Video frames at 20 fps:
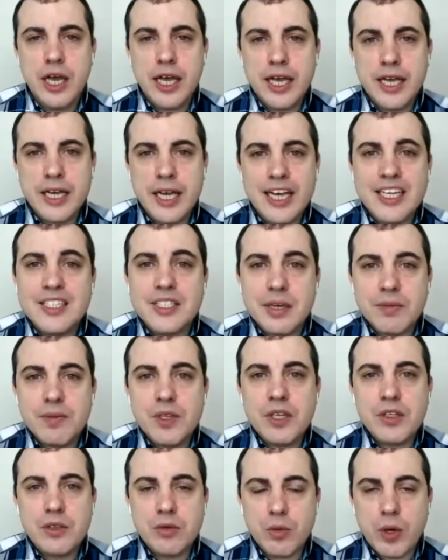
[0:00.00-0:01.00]
is
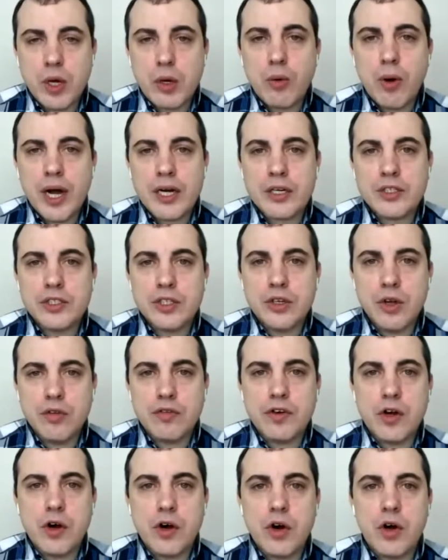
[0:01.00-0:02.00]
something that requires an
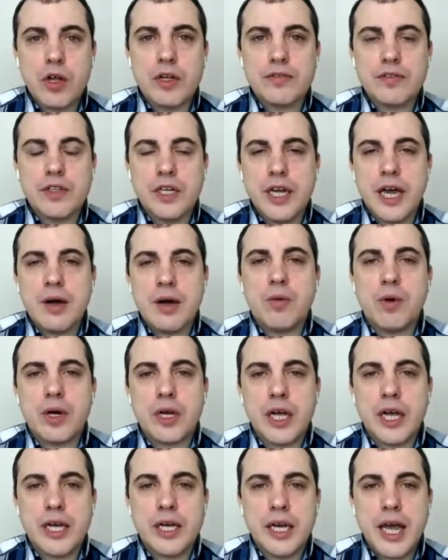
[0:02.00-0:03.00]
overhaul of the
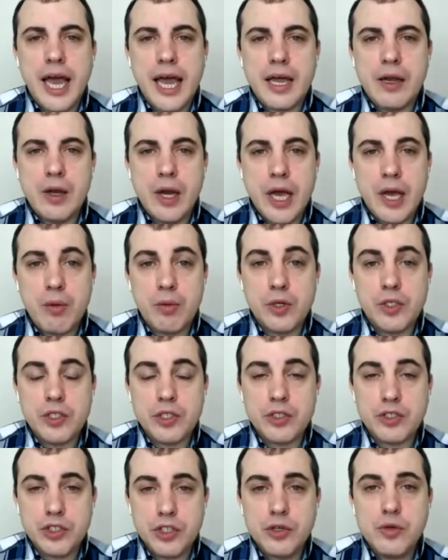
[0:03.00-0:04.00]
network, and it was
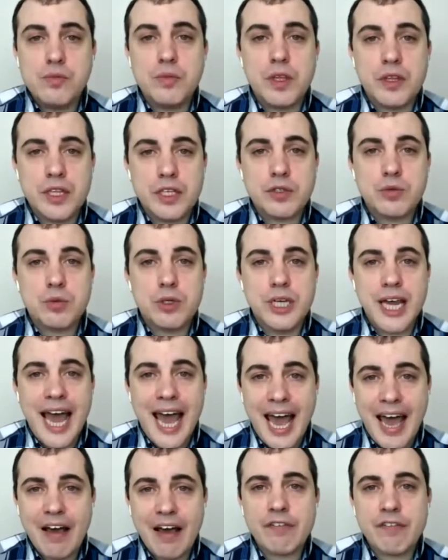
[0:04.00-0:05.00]
assumed that this would
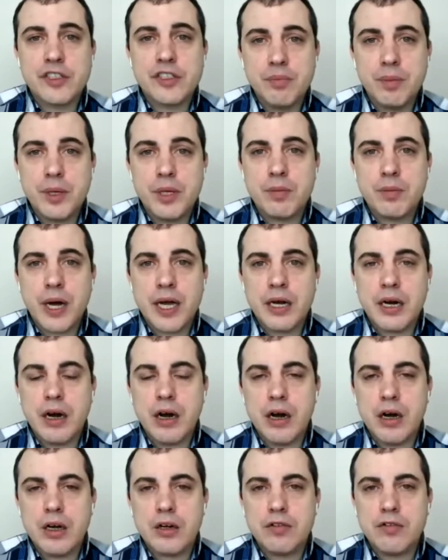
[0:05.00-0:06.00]
have to be by a
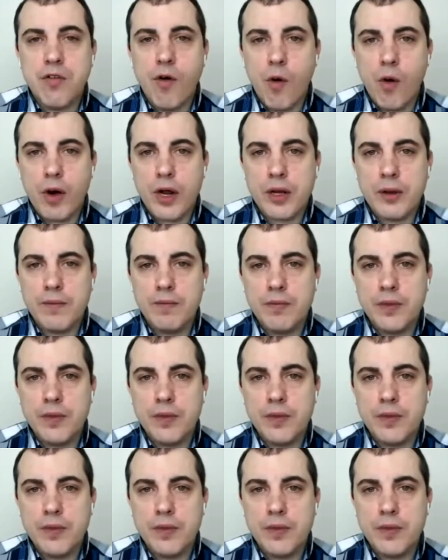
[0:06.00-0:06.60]
hard fork.